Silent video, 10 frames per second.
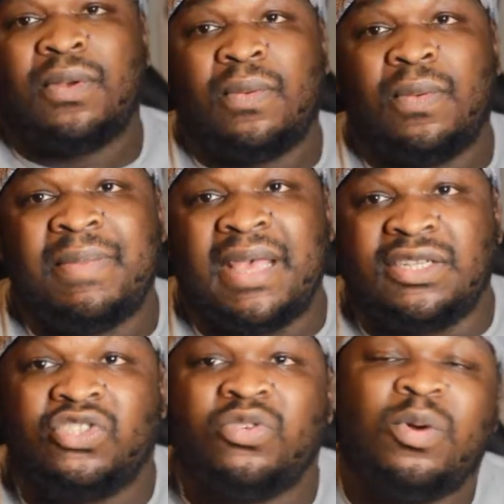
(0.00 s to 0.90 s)
We made
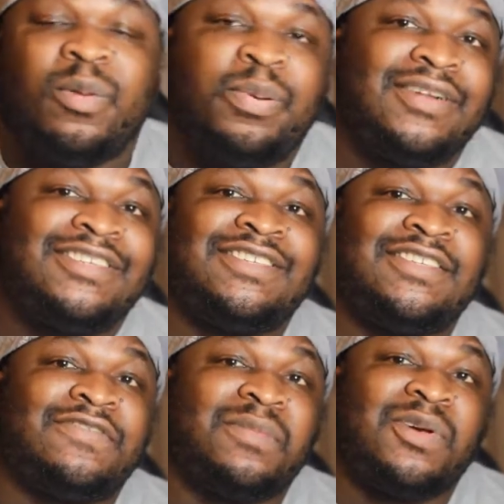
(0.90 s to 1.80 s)
two more purchases
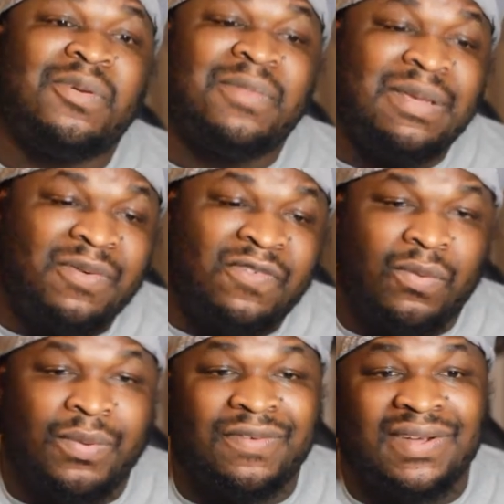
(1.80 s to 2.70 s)
from homie before
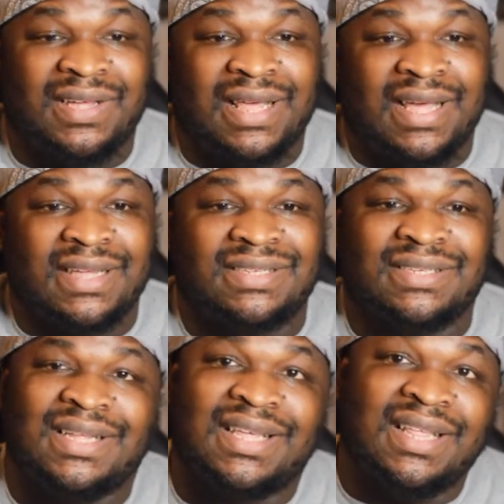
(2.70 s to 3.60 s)
we realized